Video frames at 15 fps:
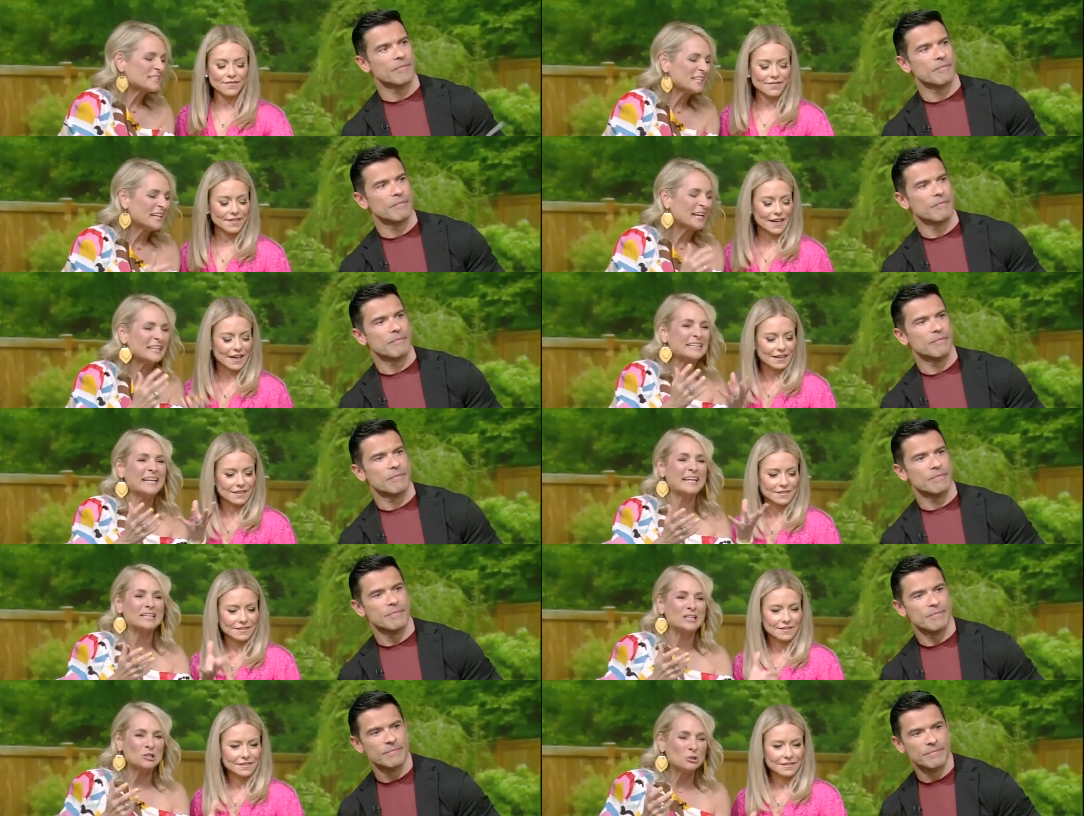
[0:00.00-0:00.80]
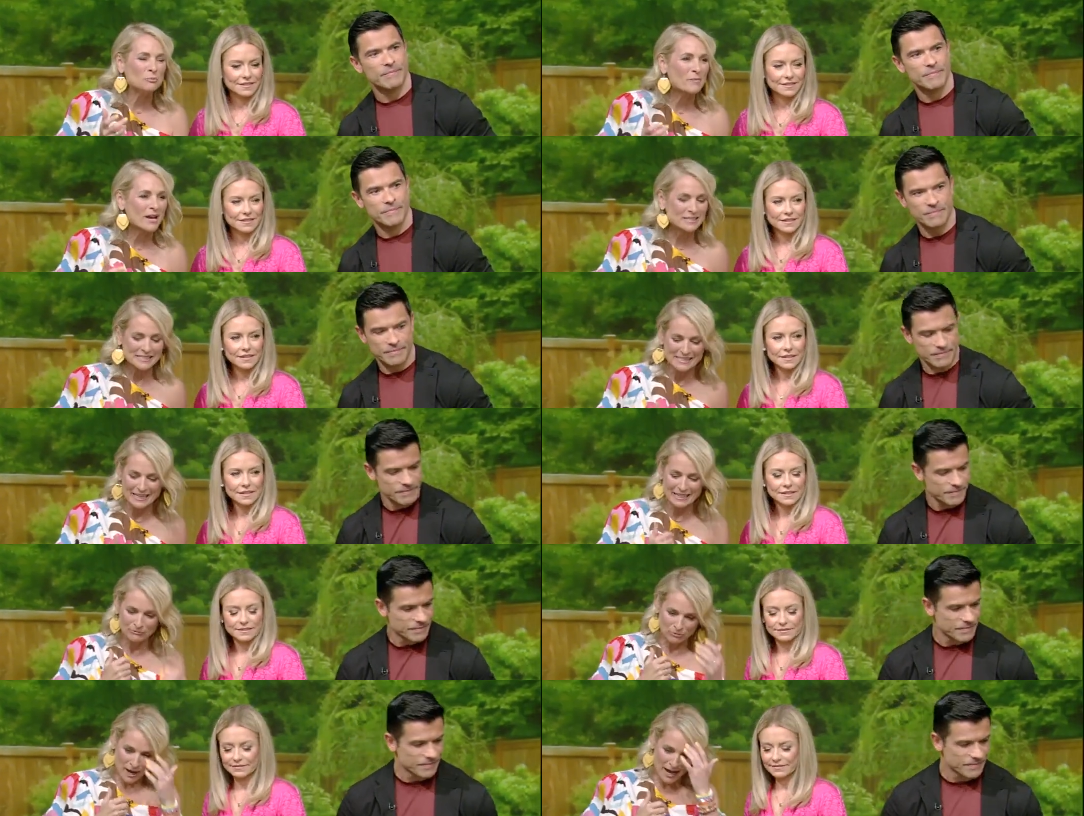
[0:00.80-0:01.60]
Speaker 1: hands in it yeah. and get a little
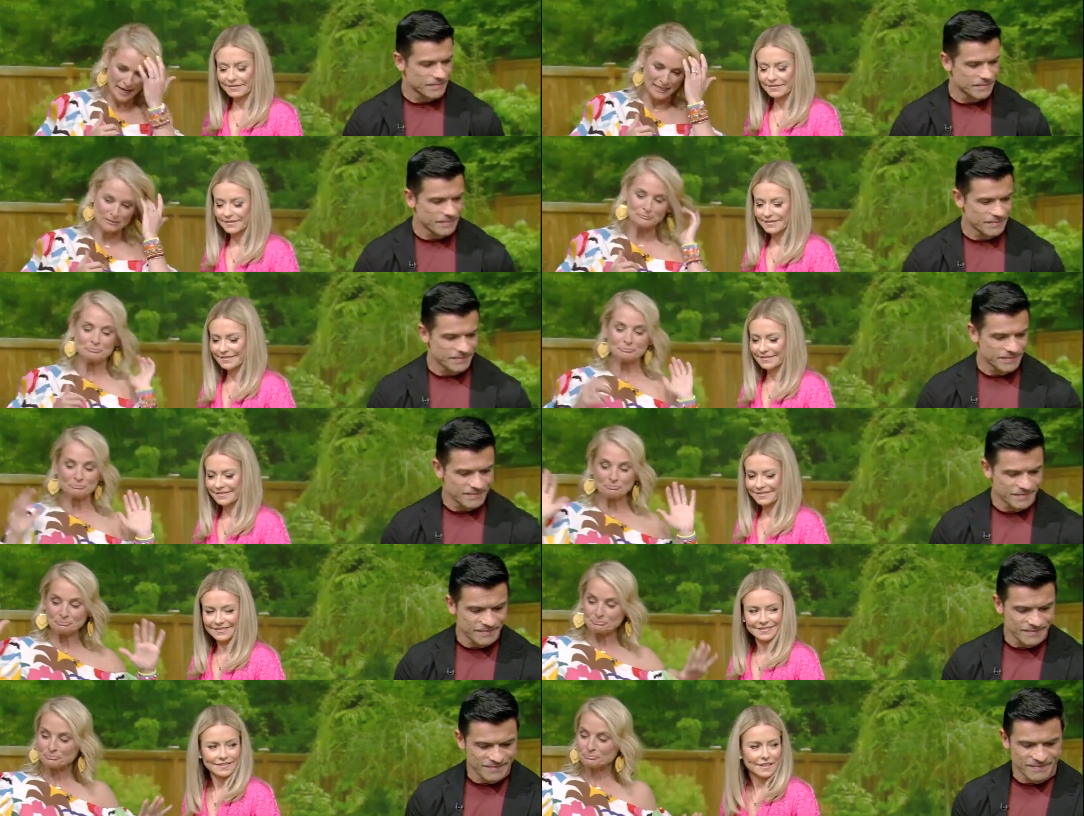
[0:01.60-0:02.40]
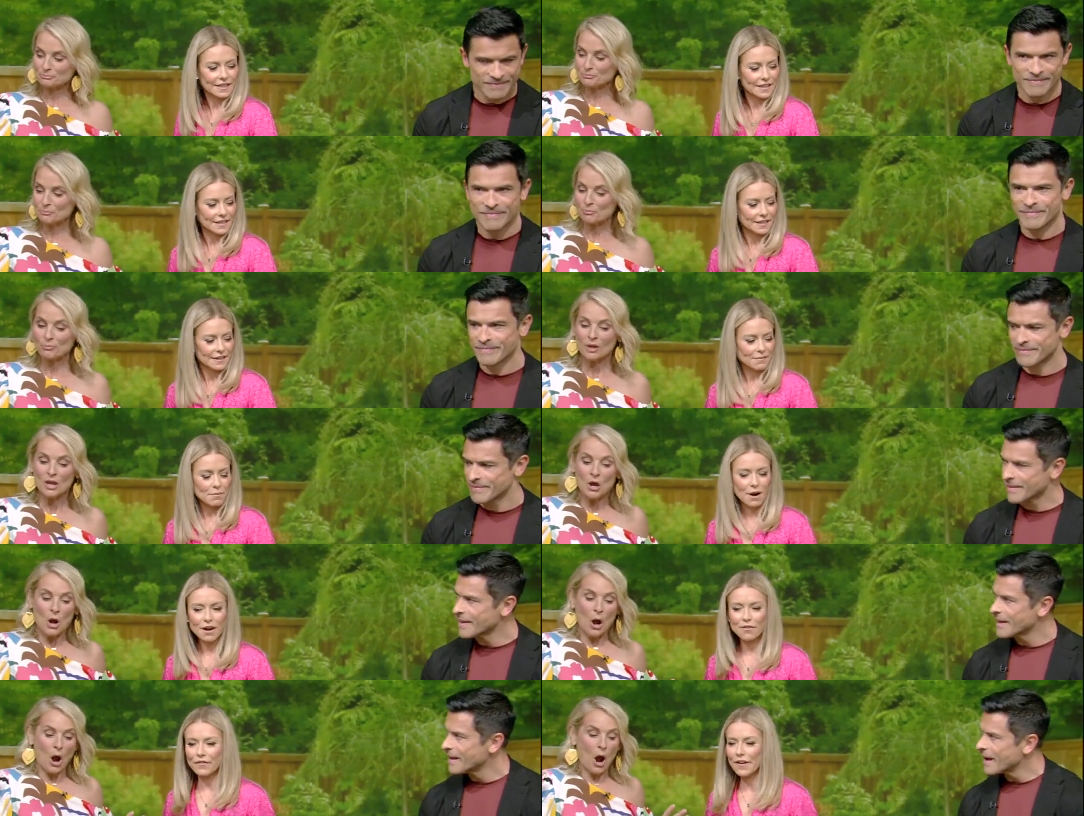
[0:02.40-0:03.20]
messy, right?
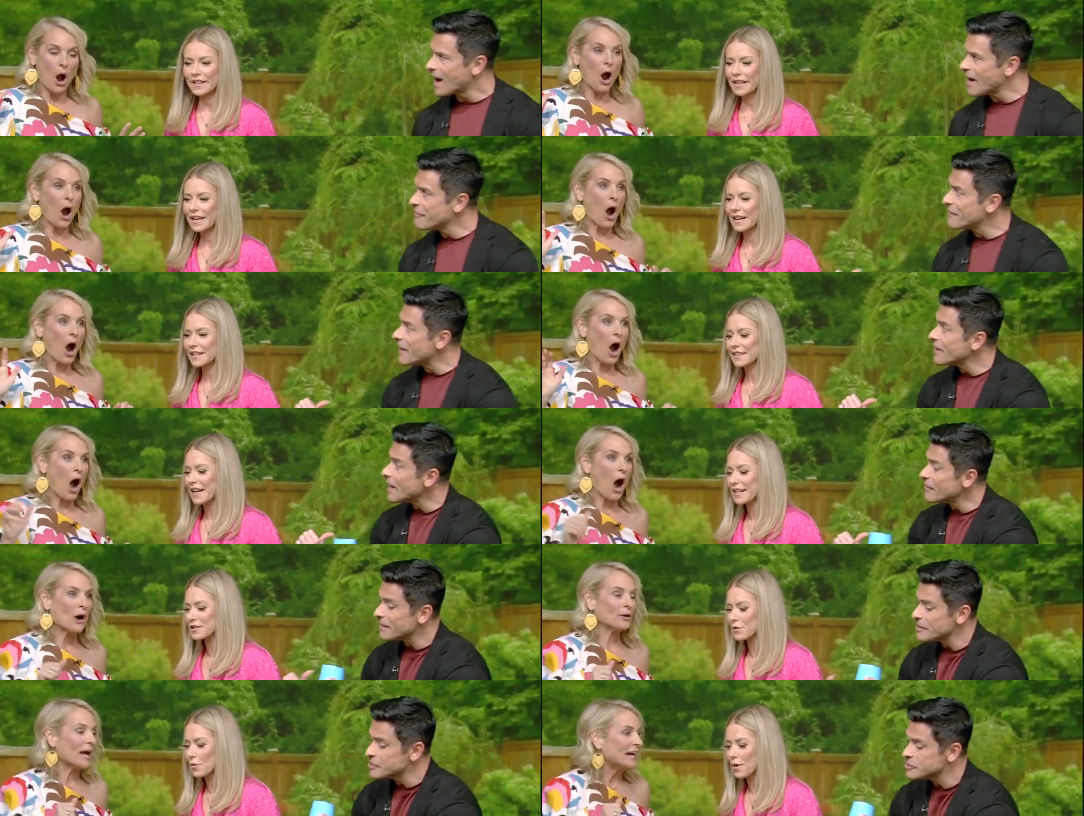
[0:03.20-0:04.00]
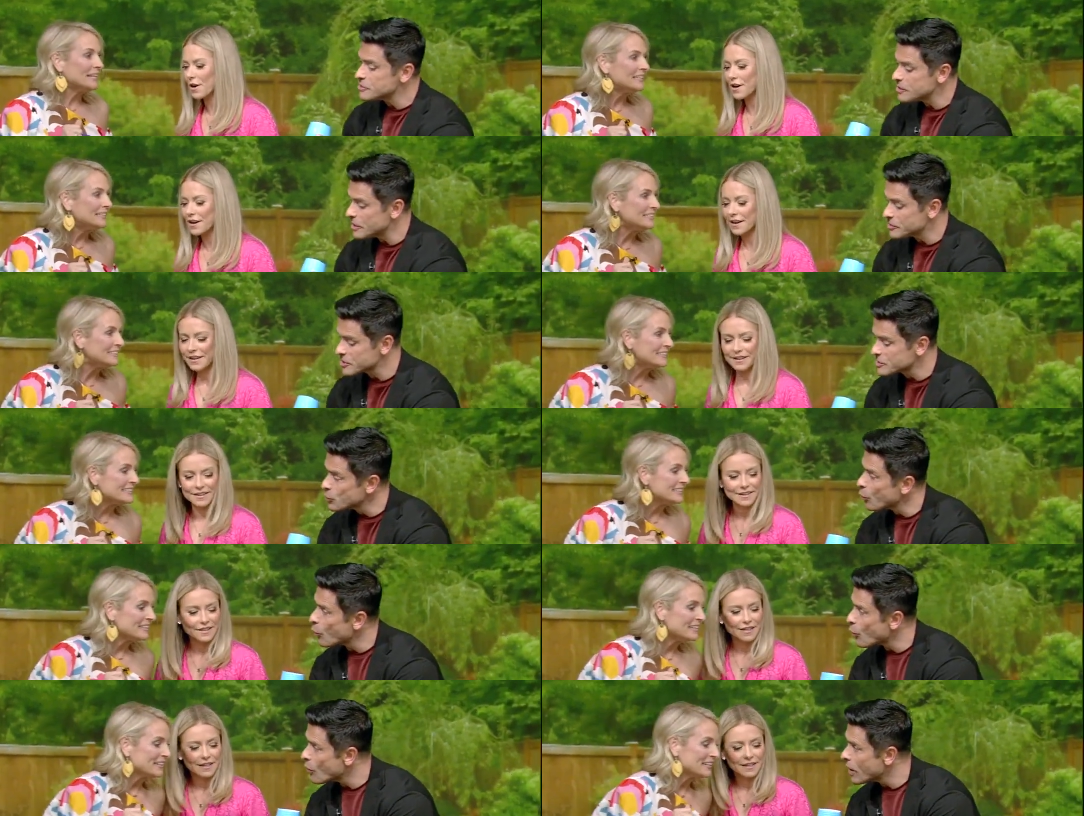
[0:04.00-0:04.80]
Mark finally
Speaker 2: I got thought, that okay. to work. Just
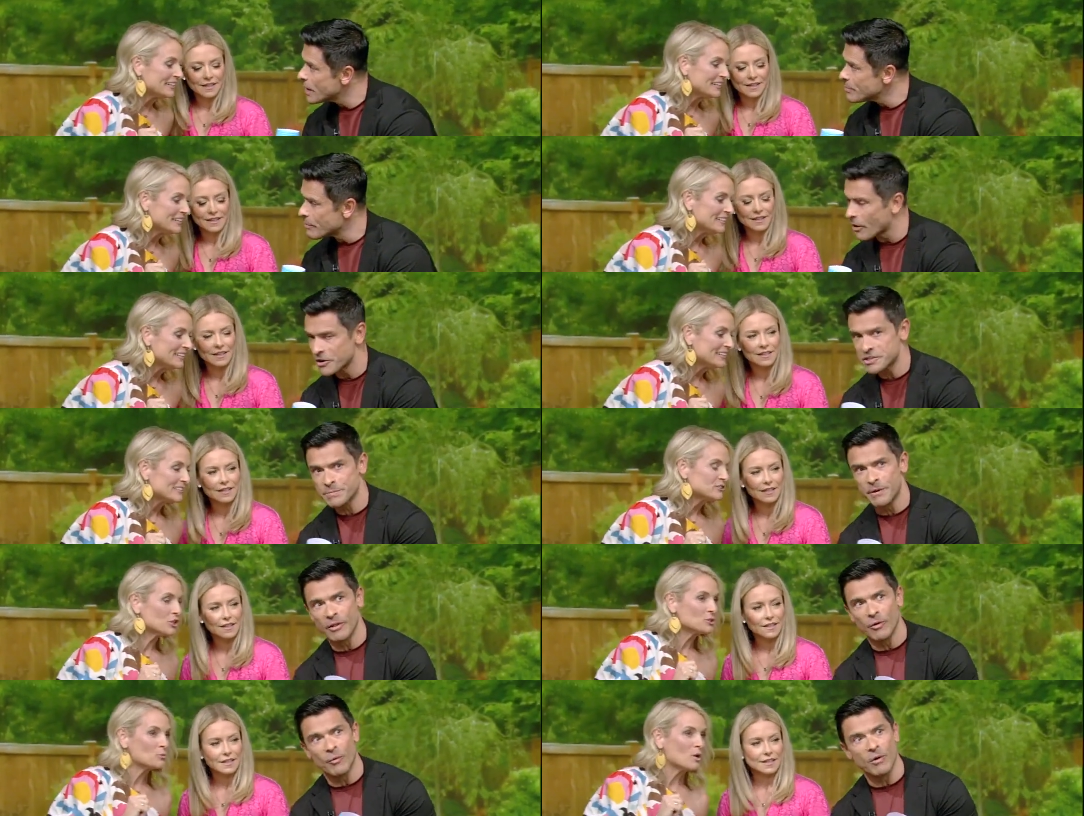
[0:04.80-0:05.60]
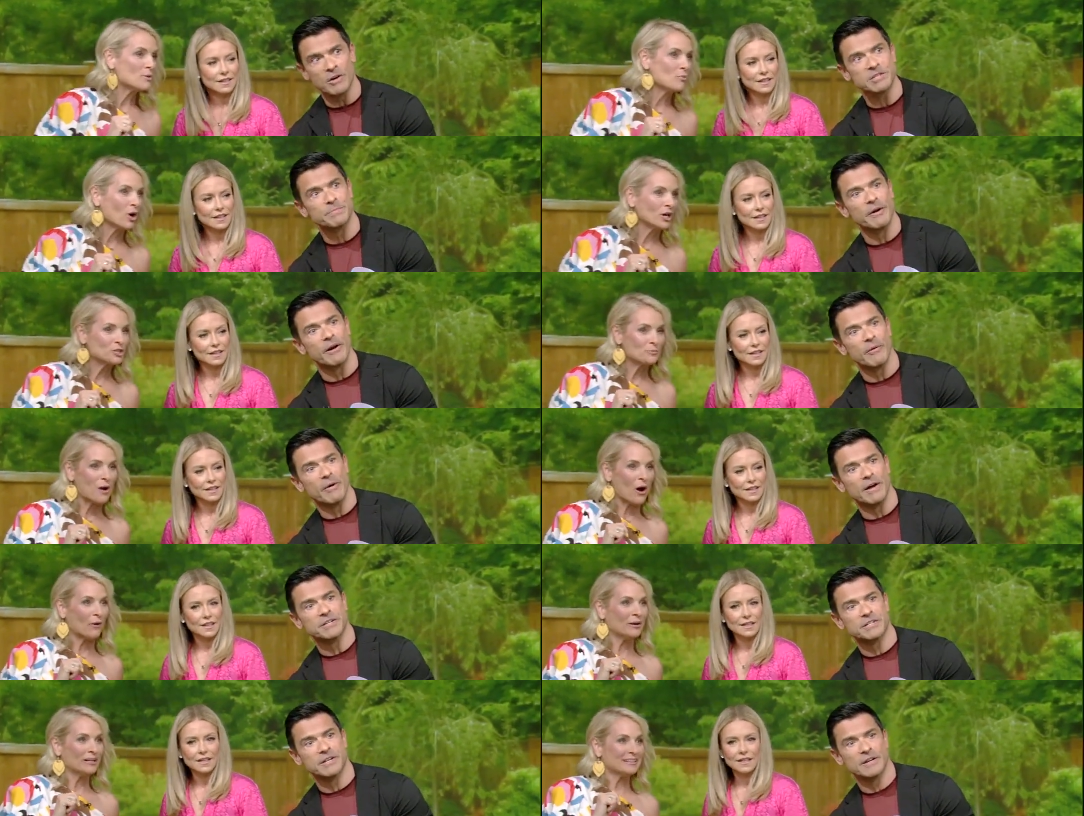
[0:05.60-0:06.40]
one marshmallow Just one
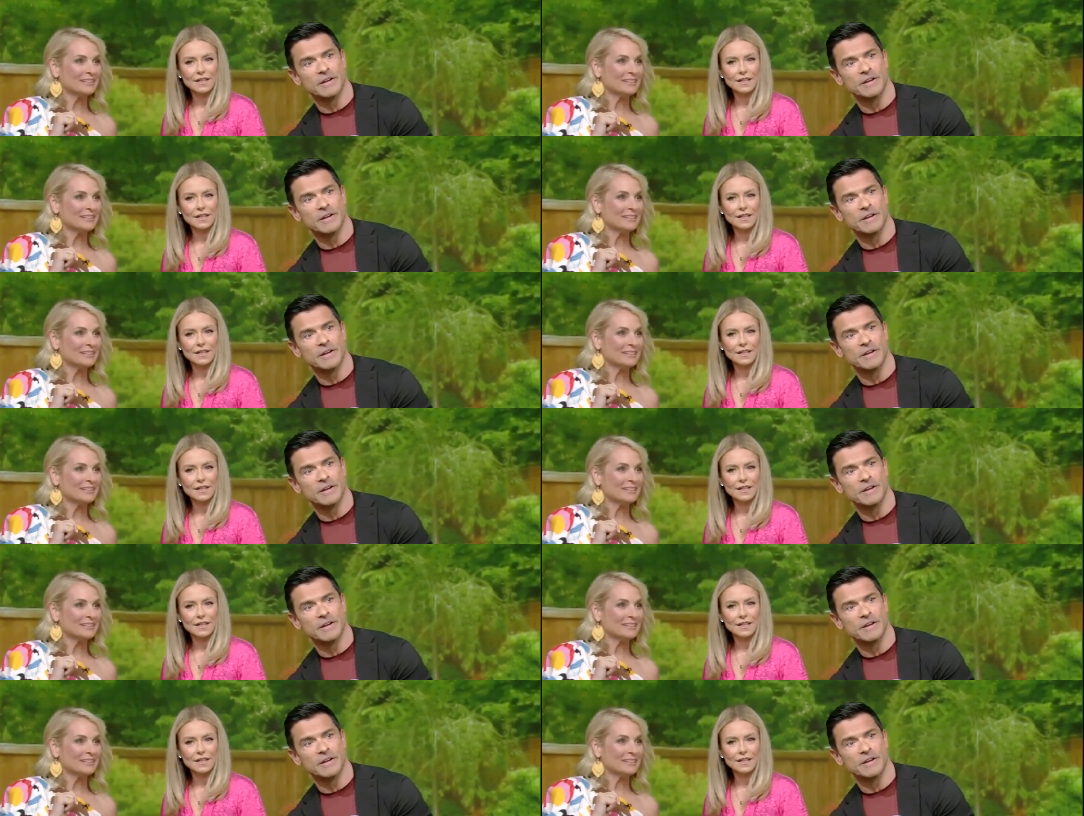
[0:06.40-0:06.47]
marshmallow.